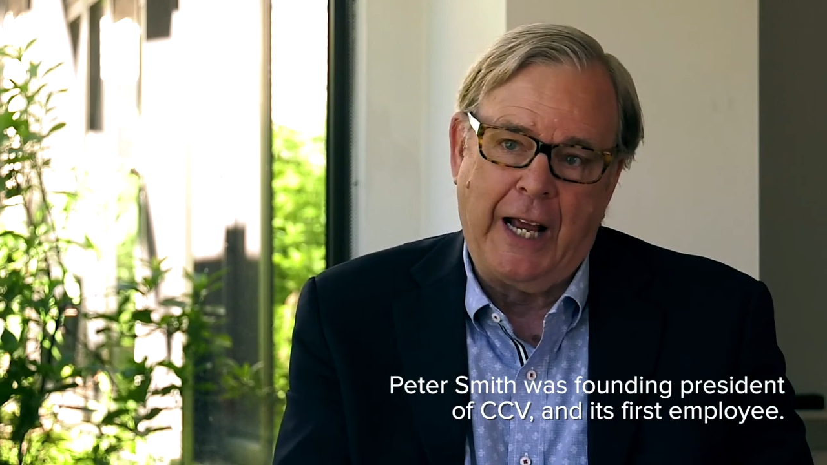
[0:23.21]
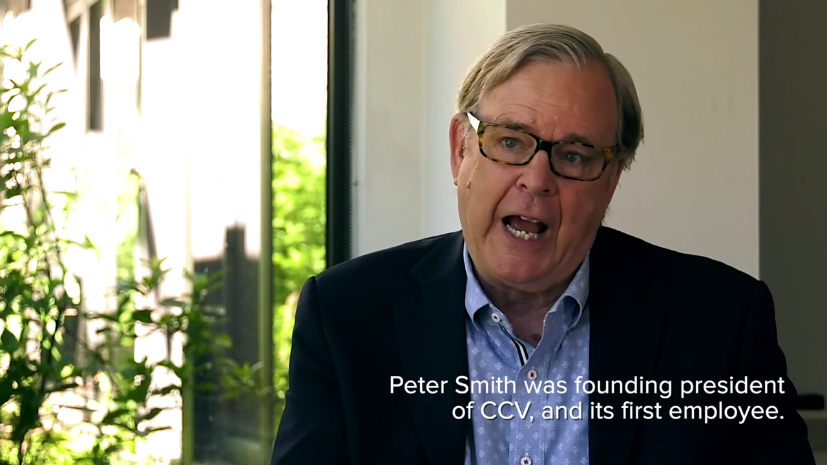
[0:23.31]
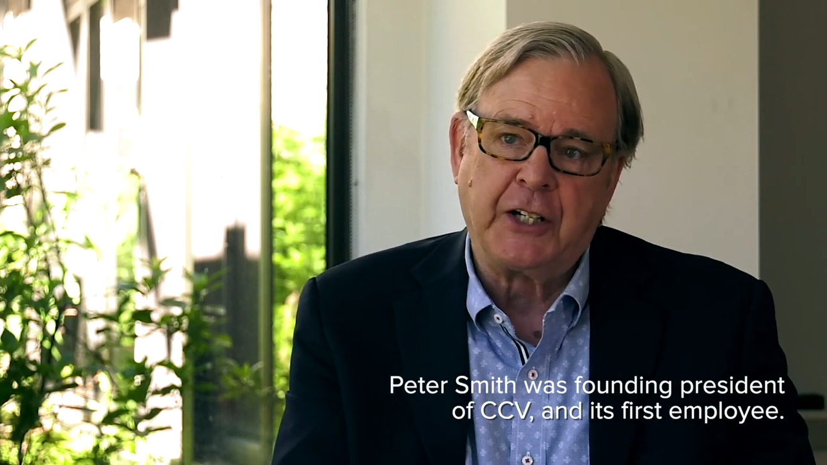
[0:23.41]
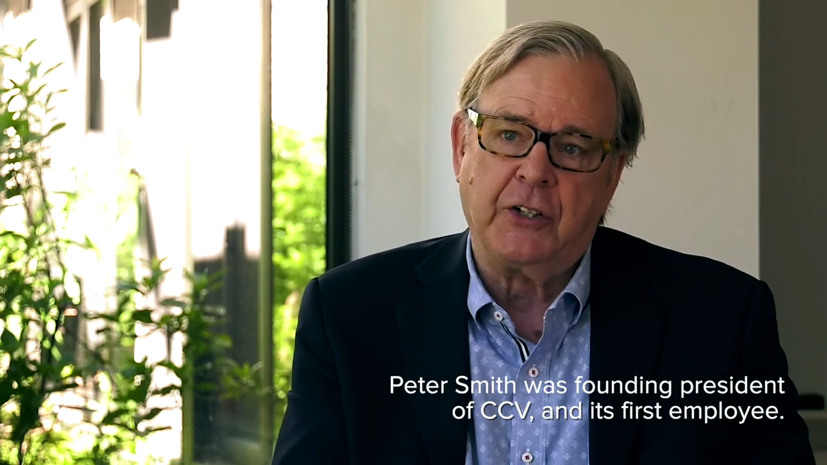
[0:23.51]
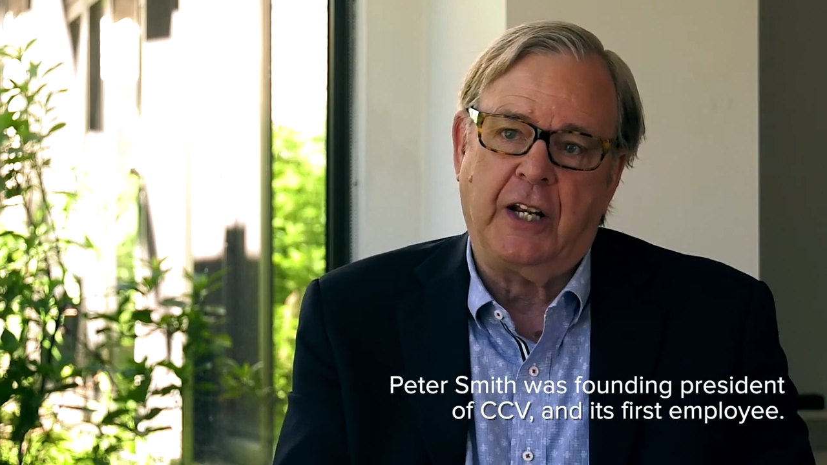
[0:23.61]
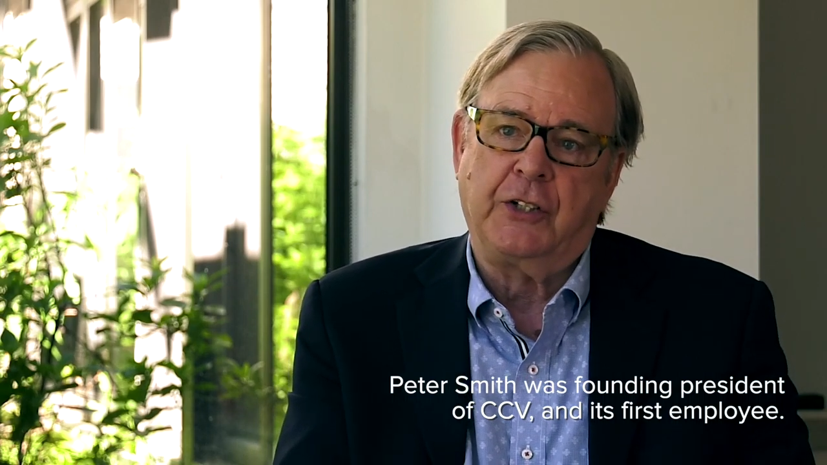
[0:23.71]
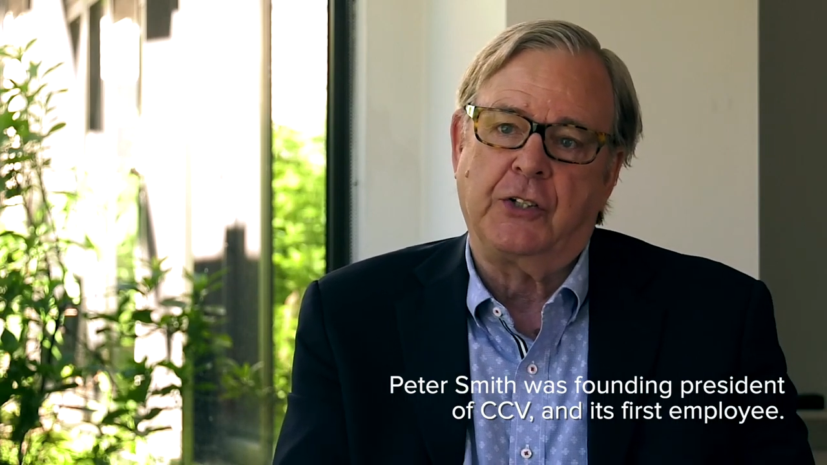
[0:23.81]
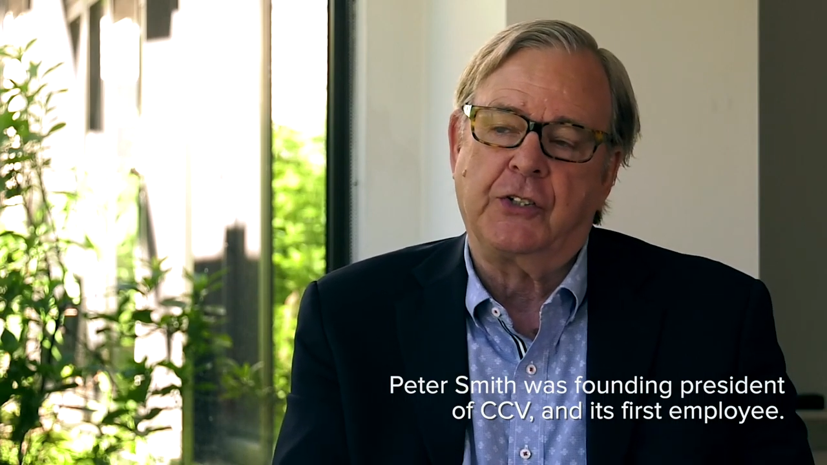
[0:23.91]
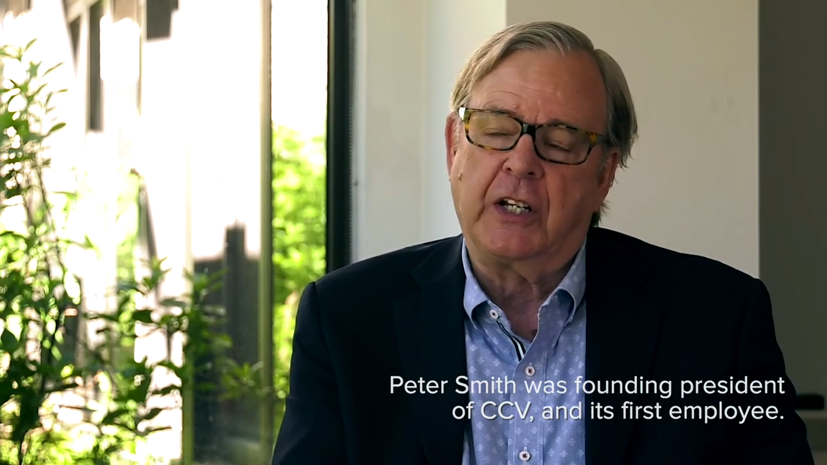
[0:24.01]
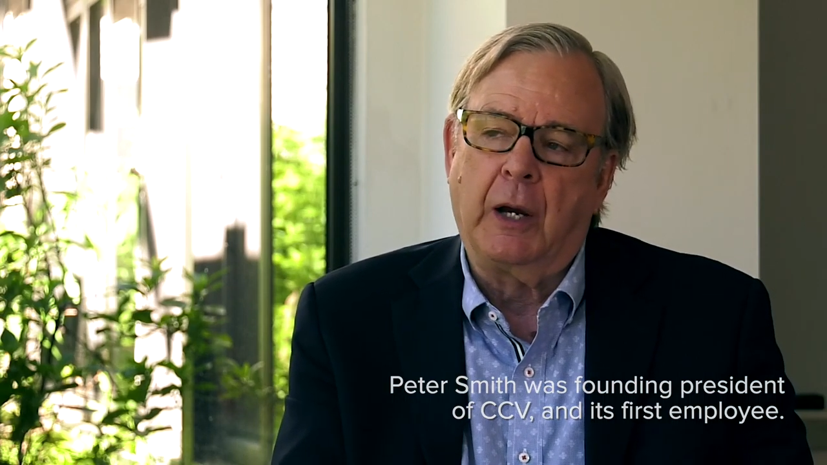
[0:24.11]
action
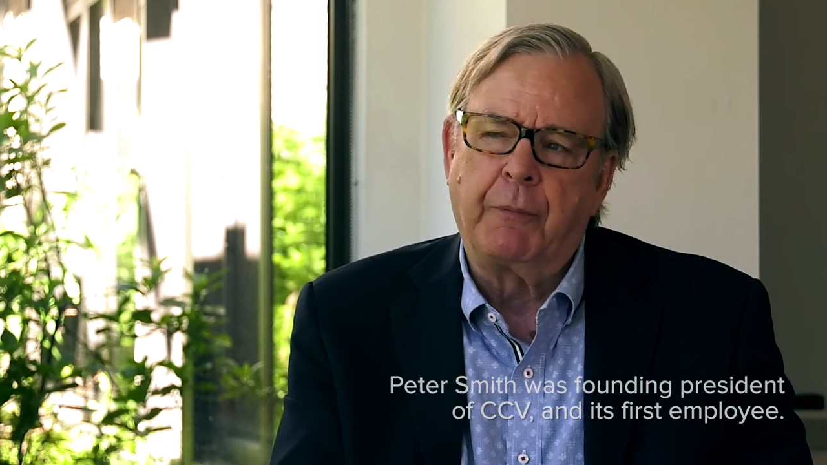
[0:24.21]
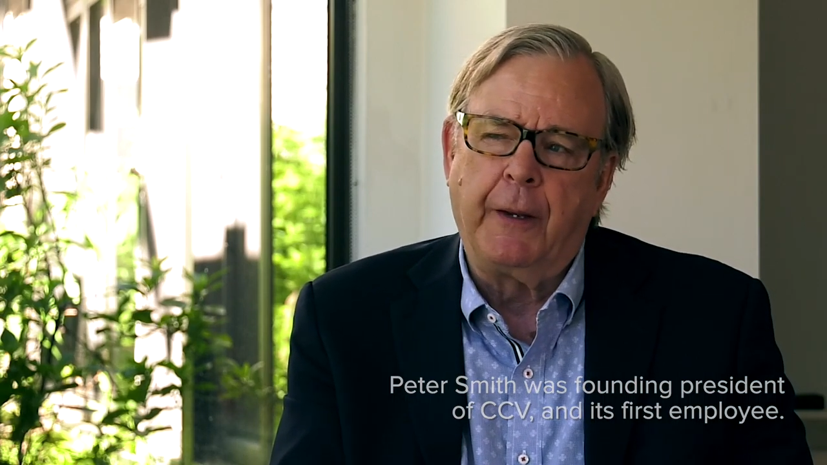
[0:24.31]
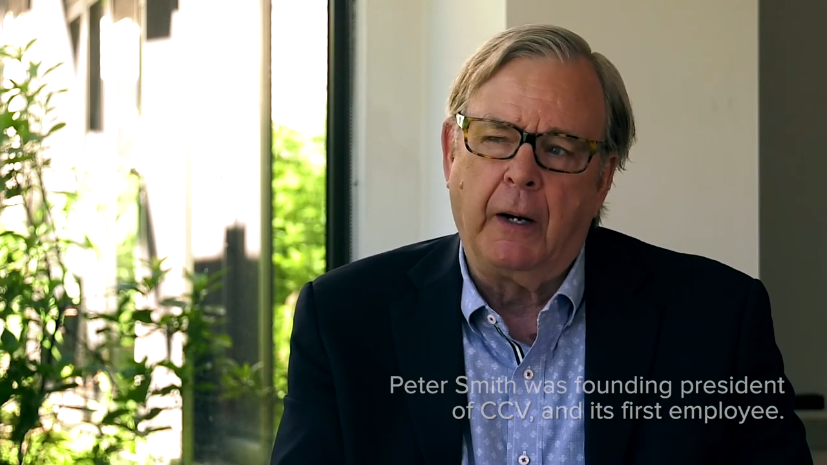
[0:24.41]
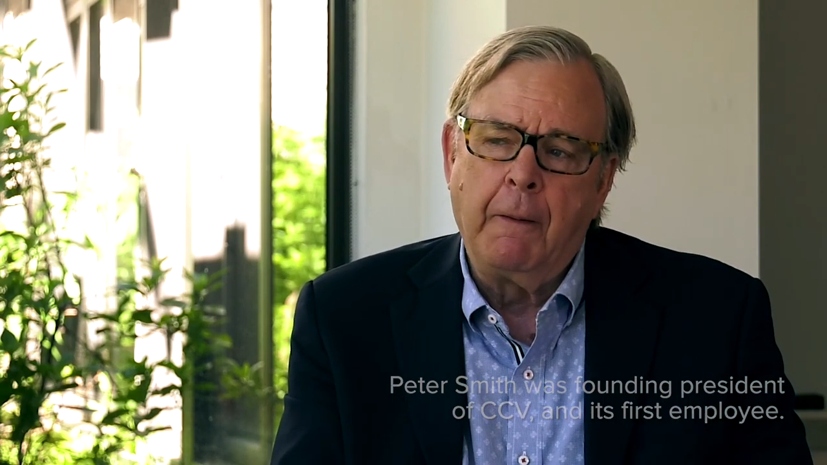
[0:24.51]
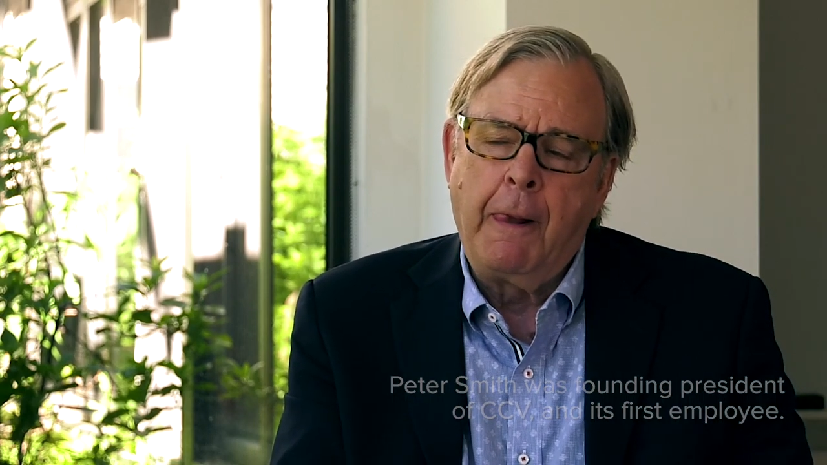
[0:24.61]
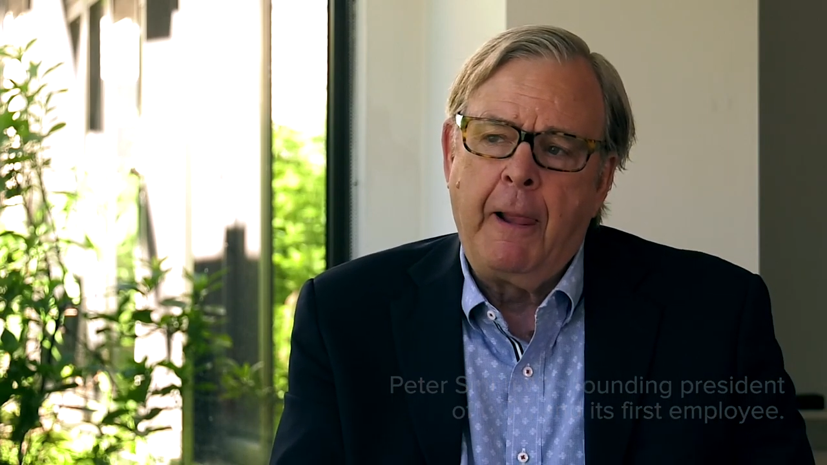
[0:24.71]
agency up there,